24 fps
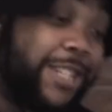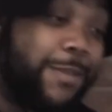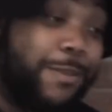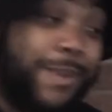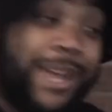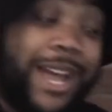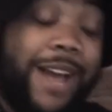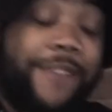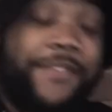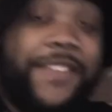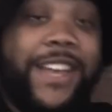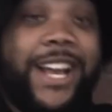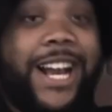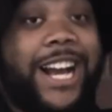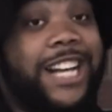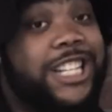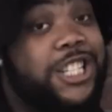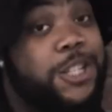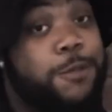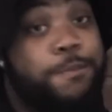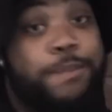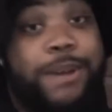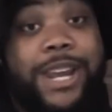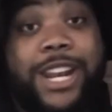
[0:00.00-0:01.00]
me, I think I
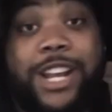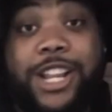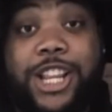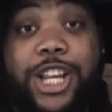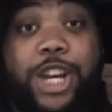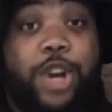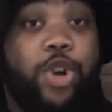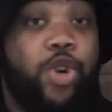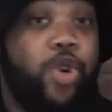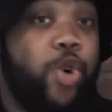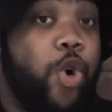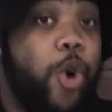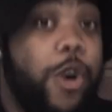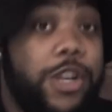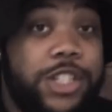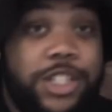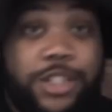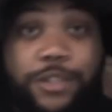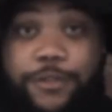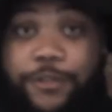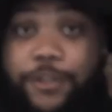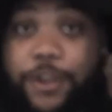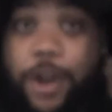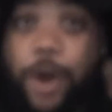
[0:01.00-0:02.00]
spit a little gorgeous
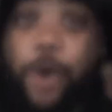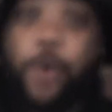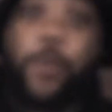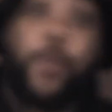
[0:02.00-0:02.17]
flow.